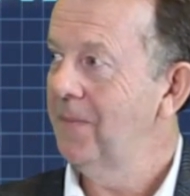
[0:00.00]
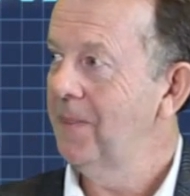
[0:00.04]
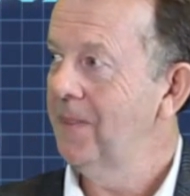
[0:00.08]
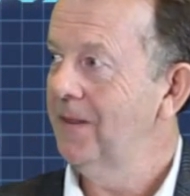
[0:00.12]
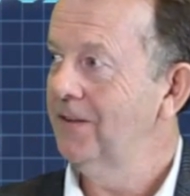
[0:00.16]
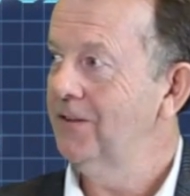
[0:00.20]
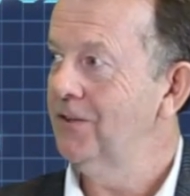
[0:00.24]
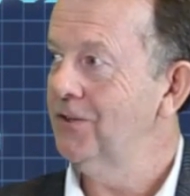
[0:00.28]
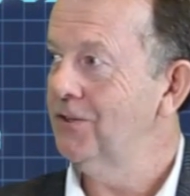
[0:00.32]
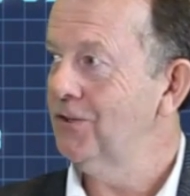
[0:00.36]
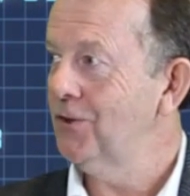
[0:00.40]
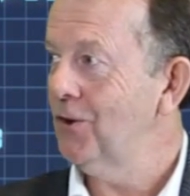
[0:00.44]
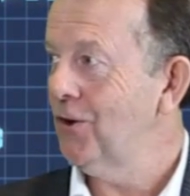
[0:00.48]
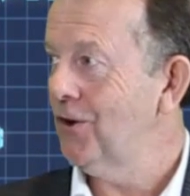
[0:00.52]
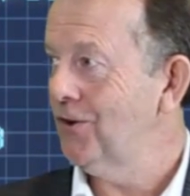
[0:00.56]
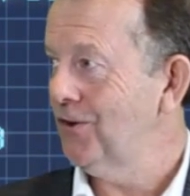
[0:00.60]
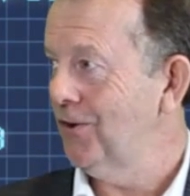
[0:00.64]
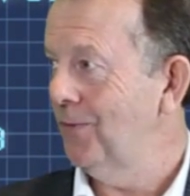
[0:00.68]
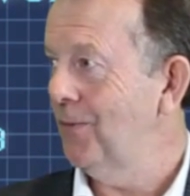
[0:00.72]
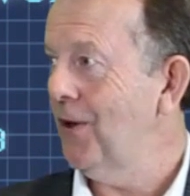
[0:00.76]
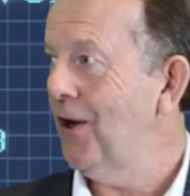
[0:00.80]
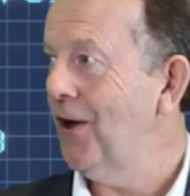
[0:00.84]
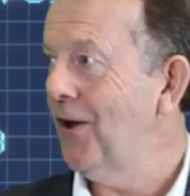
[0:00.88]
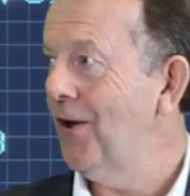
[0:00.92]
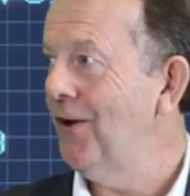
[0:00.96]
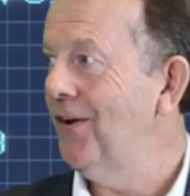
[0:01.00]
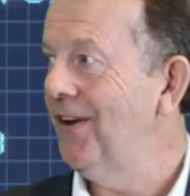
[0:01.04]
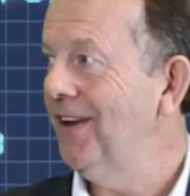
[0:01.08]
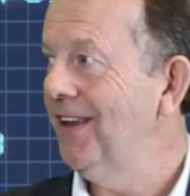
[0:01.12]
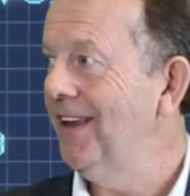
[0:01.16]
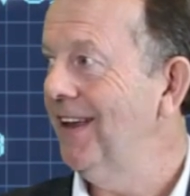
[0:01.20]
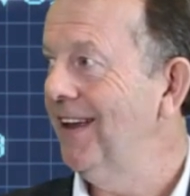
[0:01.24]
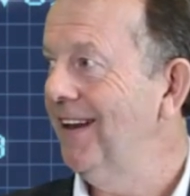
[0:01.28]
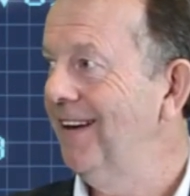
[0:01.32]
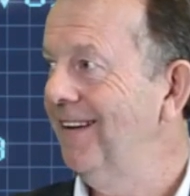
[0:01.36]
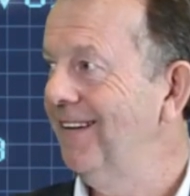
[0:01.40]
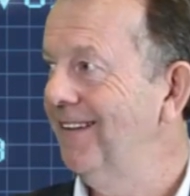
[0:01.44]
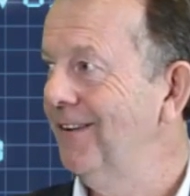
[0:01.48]
to start on my own
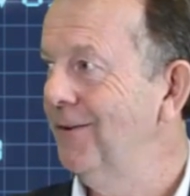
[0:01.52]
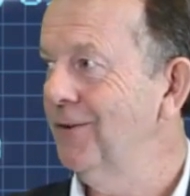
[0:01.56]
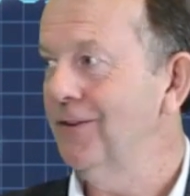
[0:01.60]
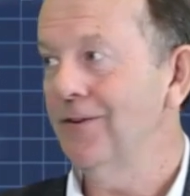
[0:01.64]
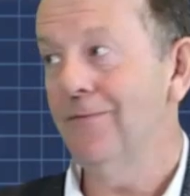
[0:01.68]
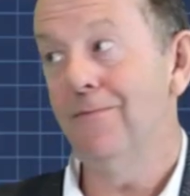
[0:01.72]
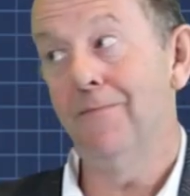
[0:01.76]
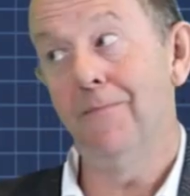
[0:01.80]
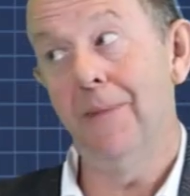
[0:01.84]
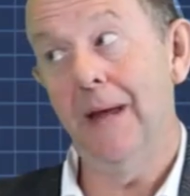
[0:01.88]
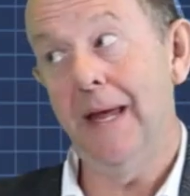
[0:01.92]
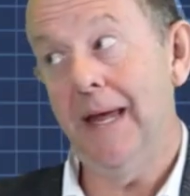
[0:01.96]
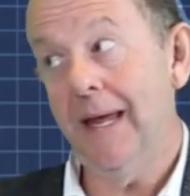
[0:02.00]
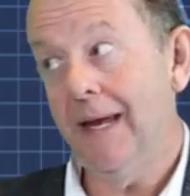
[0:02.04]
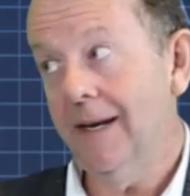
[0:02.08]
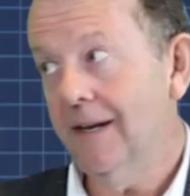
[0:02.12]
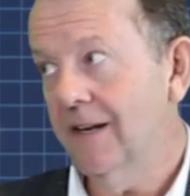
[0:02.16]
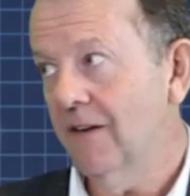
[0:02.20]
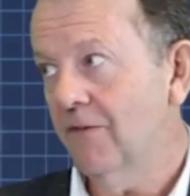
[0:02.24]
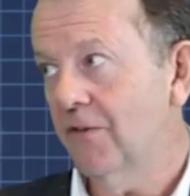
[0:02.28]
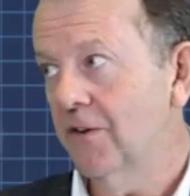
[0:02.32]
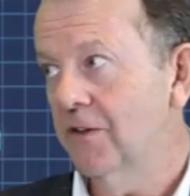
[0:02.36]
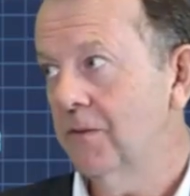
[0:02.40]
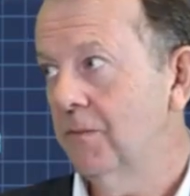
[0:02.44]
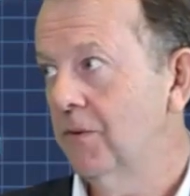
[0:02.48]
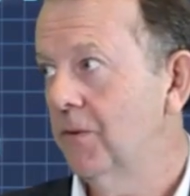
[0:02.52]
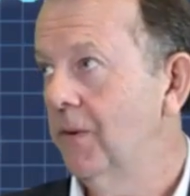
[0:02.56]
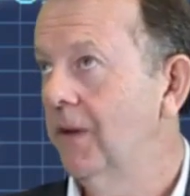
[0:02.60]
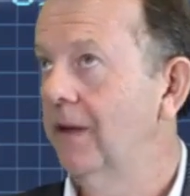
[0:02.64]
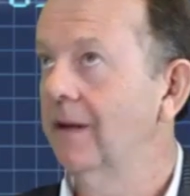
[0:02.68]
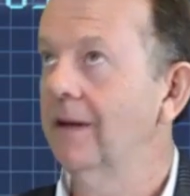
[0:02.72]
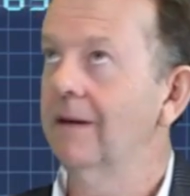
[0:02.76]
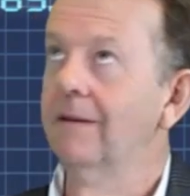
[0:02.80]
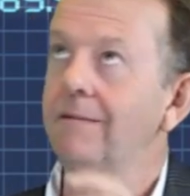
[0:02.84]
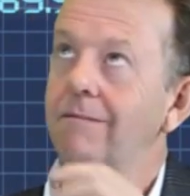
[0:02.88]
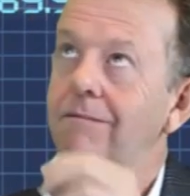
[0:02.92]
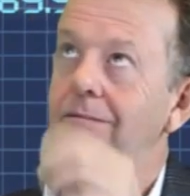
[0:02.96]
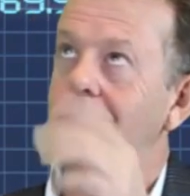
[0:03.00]
again, there was a big difference
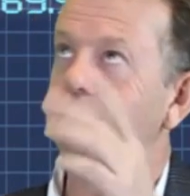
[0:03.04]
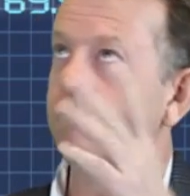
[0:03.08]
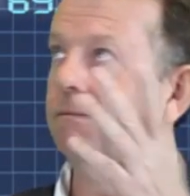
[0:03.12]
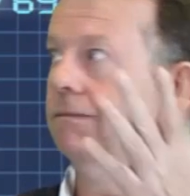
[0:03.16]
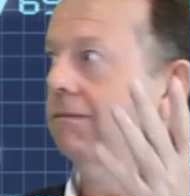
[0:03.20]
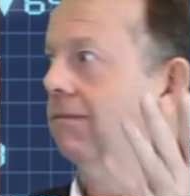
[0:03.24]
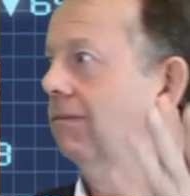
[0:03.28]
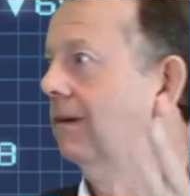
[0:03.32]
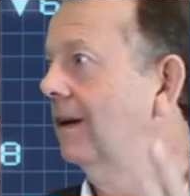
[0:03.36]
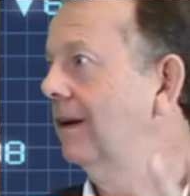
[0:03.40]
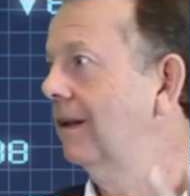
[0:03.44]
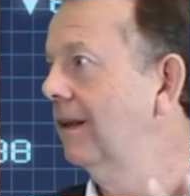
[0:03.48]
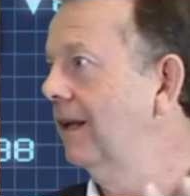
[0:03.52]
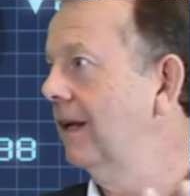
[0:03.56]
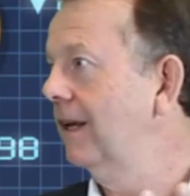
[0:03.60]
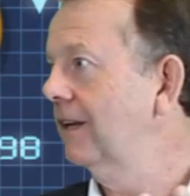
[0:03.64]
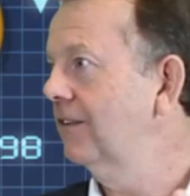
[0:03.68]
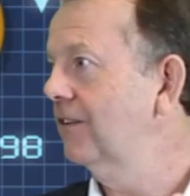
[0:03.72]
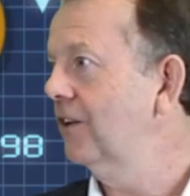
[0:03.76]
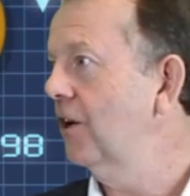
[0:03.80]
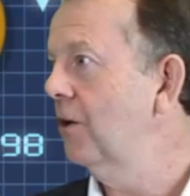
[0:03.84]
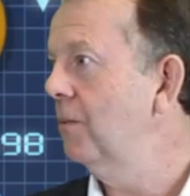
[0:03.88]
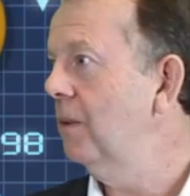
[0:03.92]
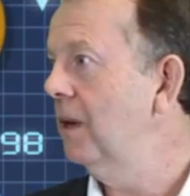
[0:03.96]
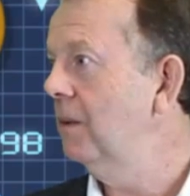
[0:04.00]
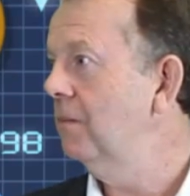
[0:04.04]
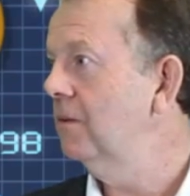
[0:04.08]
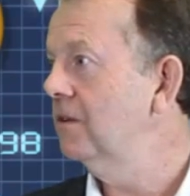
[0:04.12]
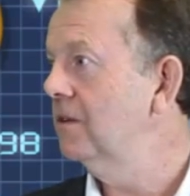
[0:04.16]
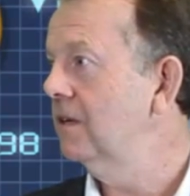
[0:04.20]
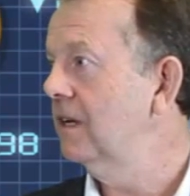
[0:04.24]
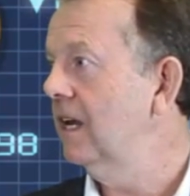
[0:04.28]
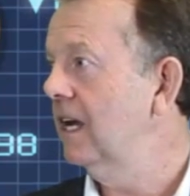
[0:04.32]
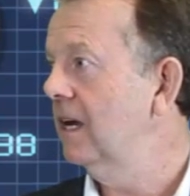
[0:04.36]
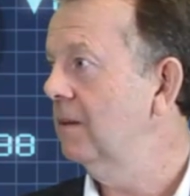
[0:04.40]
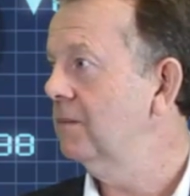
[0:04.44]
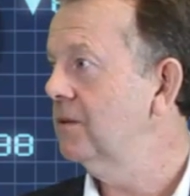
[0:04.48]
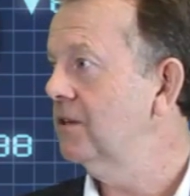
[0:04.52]
between one of the EXCO members at
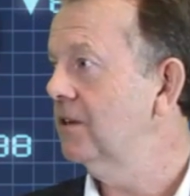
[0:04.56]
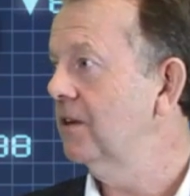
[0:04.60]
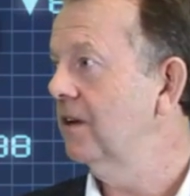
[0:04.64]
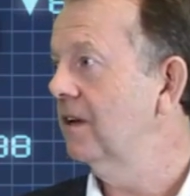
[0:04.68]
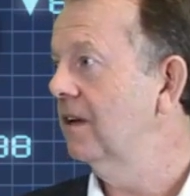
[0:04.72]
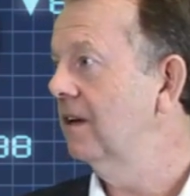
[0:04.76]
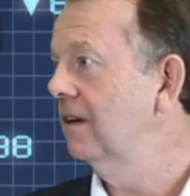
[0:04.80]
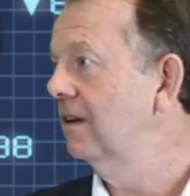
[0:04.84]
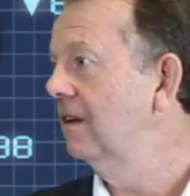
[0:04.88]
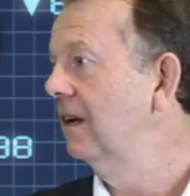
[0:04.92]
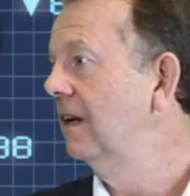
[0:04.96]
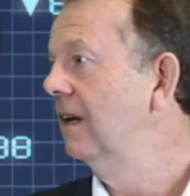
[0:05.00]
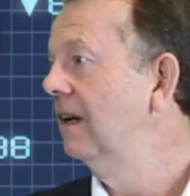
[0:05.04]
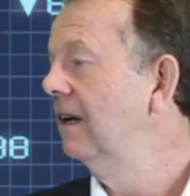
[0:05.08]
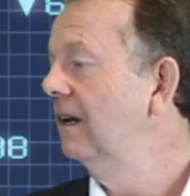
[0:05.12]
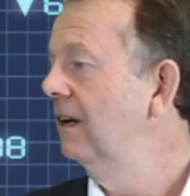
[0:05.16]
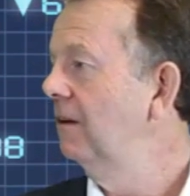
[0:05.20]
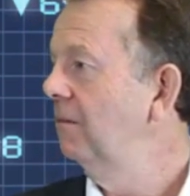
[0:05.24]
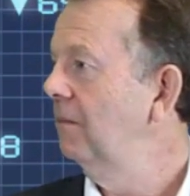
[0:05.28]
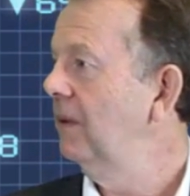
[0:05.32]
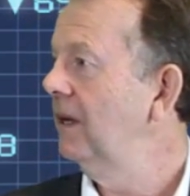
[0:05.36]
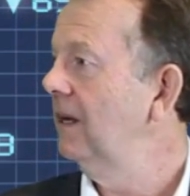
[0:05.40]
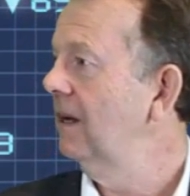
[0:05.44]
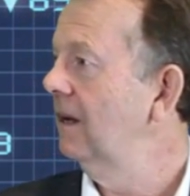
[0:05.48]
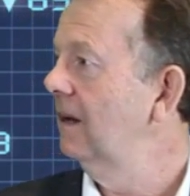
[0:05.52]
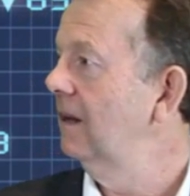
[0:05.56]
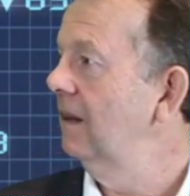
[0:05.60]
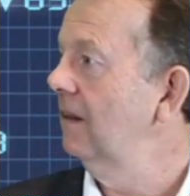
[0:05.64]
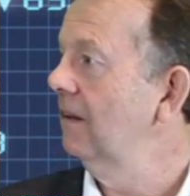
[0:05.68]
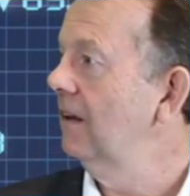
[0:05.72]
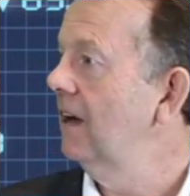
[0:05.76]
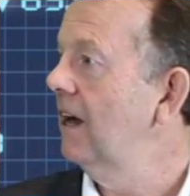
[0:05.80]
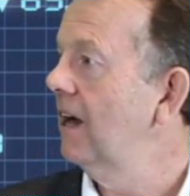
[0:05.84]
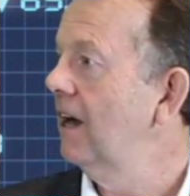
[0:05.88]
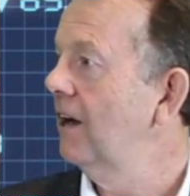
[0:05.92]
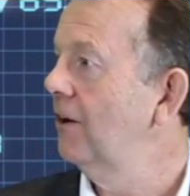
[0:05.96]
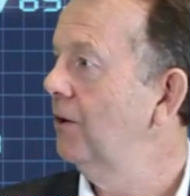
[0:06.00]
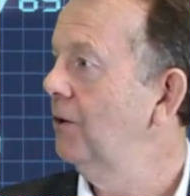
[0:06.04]
ABSA and being a little
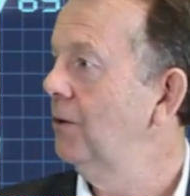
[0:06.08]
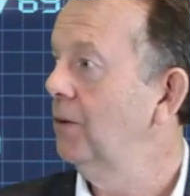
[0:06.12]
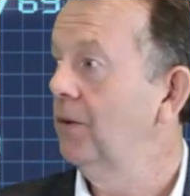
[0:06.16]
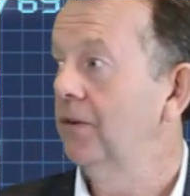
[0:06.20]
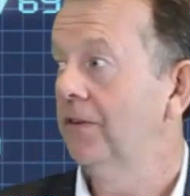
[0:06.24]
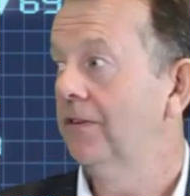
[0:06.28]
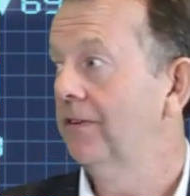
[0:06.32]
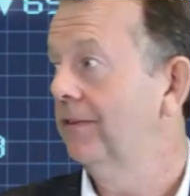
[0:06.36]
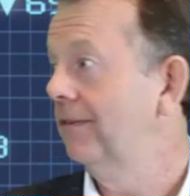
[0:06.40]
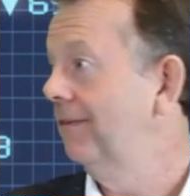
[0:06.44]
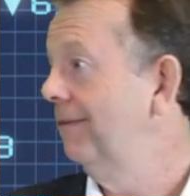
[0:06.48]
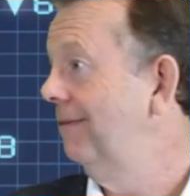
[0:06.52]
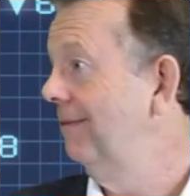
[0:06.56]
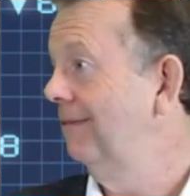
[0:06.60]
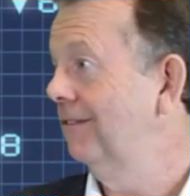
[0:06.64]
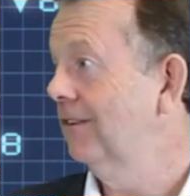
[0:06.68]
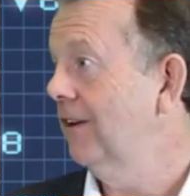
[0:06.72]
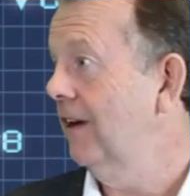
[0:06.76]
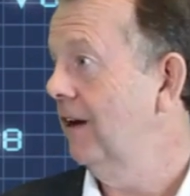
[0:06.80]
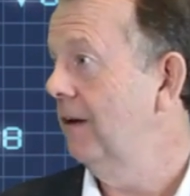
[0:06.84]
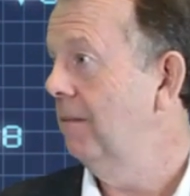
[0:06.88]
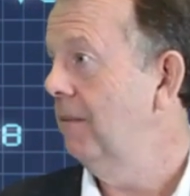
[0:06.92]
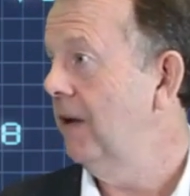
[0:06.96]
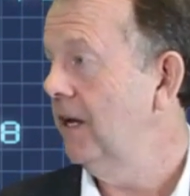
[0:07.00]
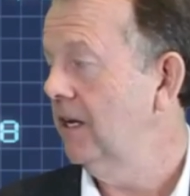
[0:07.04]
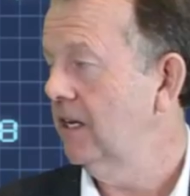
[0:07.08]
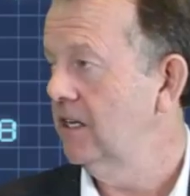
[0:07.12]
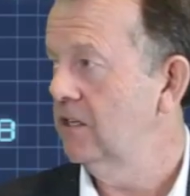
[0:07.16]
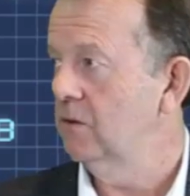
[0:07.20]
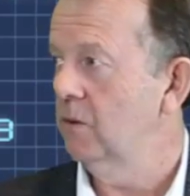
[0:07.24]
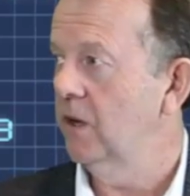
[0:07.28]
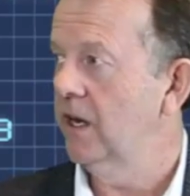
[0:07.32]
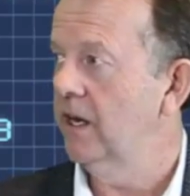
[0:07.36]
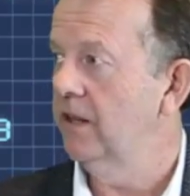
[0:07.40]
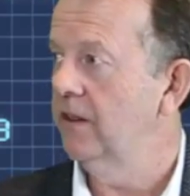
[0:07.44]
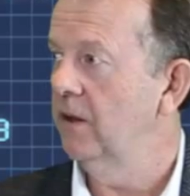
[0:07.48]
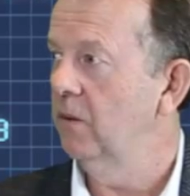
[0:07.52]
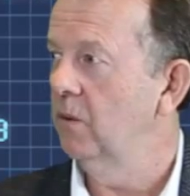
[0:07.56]
guy who was trying to make his way
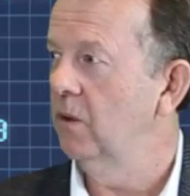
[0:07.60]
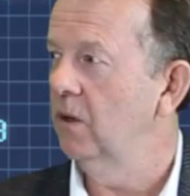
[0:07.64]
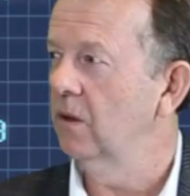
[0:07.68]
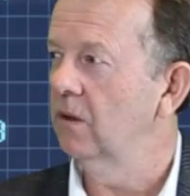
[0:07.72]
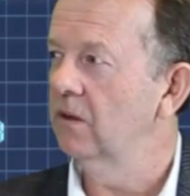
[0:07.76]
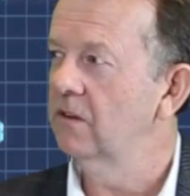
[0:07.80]
in the world.